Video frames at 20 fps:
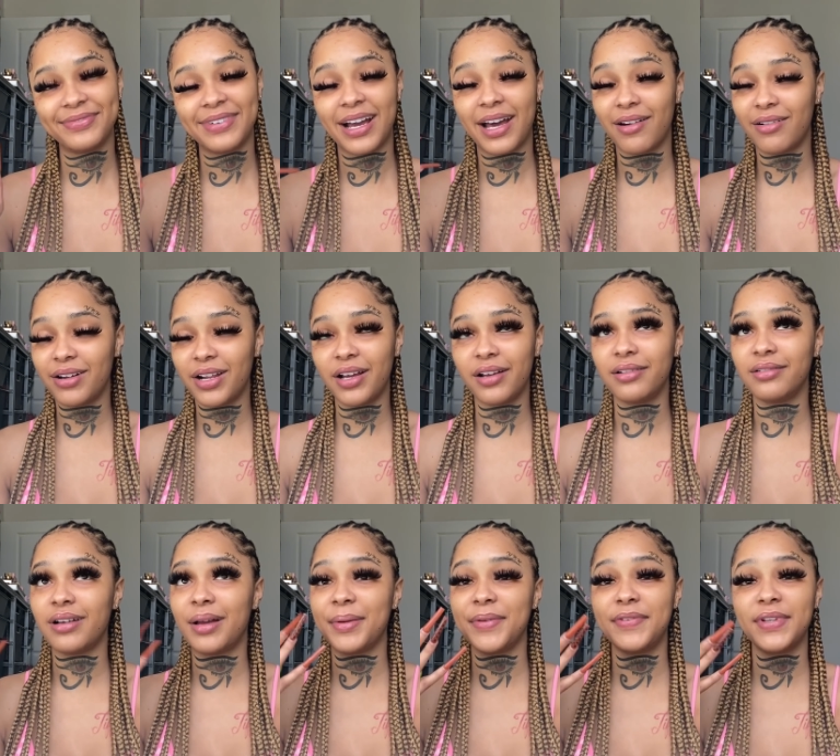I don't know.
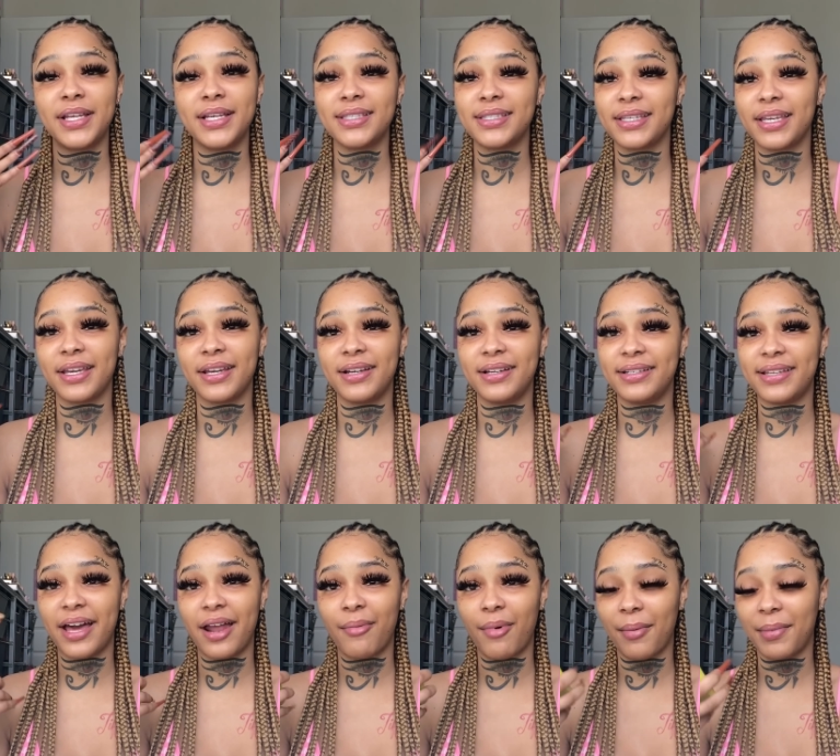I be feeling insecure and
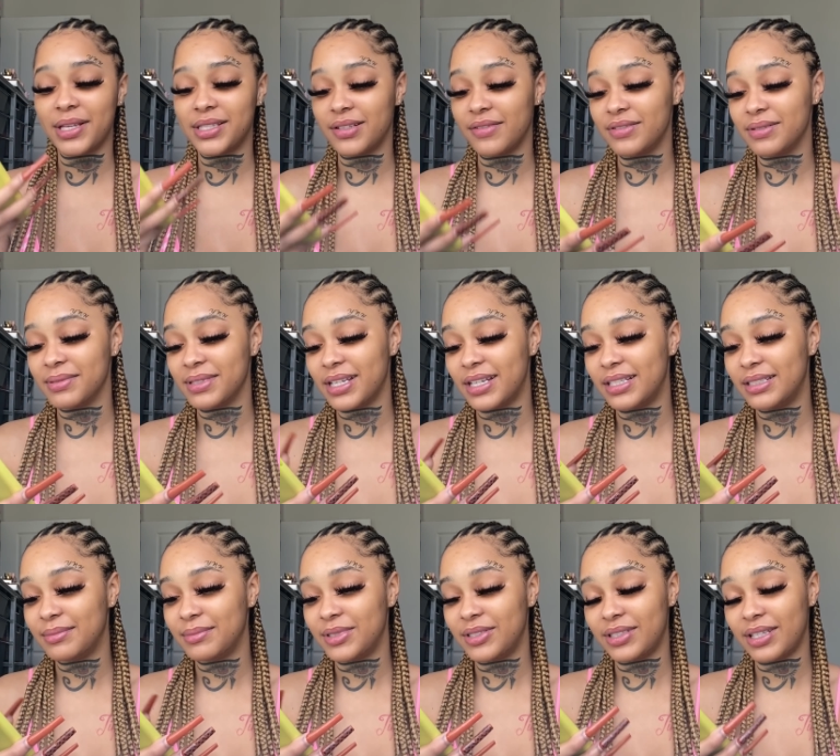down about myself
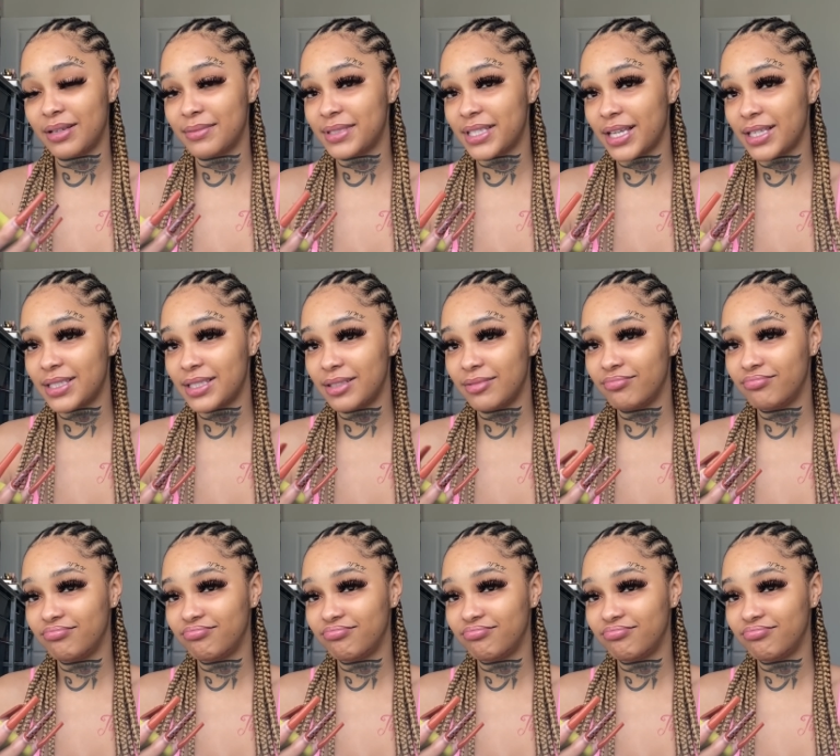sometimes. Do you think I'm sexy?